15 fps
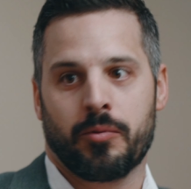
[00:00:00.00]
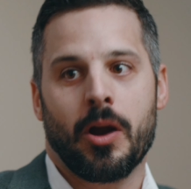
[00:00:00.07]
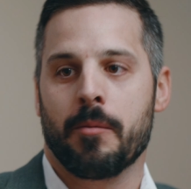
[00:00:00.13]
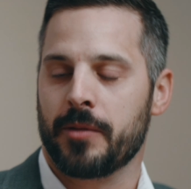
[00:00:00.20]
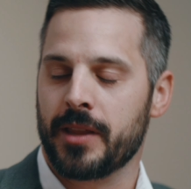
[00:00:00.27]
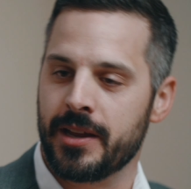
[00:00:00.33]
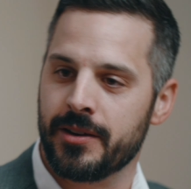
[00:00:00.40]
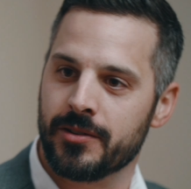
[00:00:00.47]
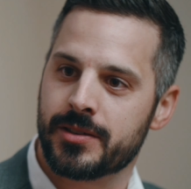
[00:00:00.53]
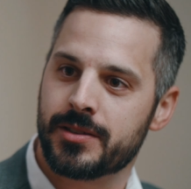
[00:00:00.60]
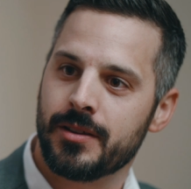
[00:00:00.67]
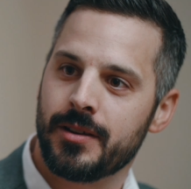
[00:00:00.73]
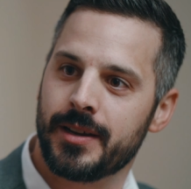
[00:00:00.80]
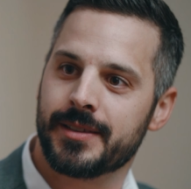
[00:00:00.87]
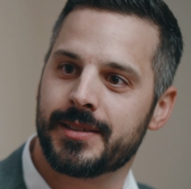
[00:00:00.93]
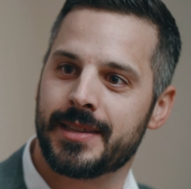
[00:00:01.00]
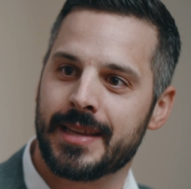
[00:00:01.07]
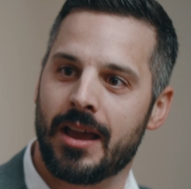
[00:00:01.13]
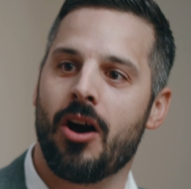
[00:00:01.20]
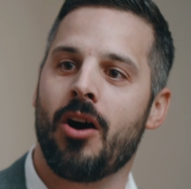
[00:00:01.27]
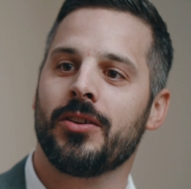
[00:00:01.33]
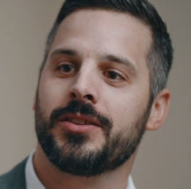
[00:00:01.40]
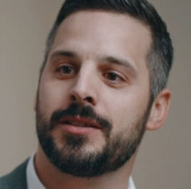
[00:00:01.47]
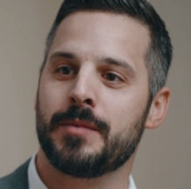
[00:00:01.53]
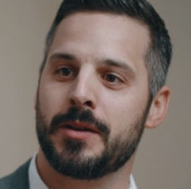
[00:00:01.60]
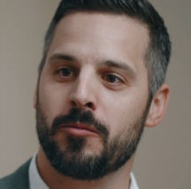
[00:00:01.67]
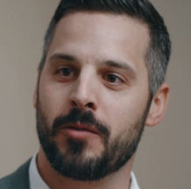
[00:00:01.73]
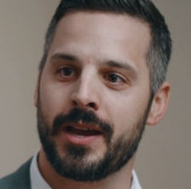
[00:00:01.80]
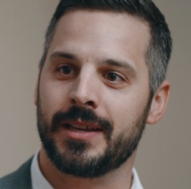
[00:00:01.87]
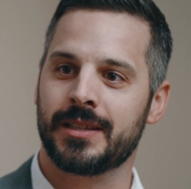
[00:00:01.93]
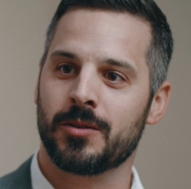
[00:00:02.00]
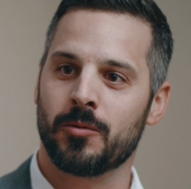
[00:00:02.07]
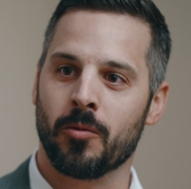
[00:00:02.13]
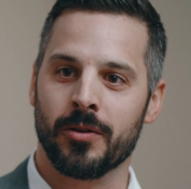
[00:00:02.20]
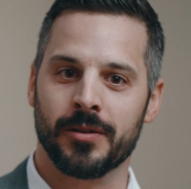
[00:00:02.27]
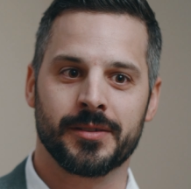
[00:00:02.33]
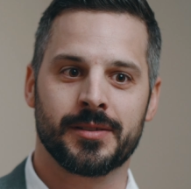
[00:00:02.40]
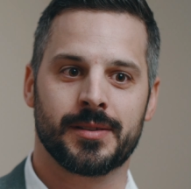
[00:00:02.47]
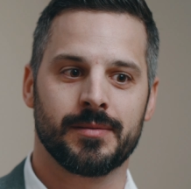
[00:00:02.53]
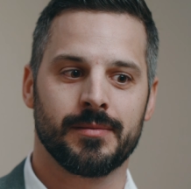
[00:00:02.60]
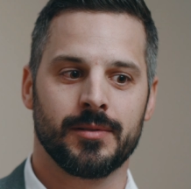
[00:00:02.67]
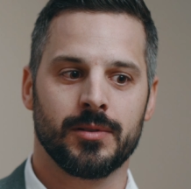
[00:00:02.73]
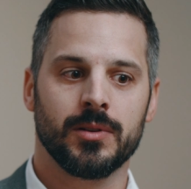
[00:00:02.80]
properly understood it's the ultimate way towards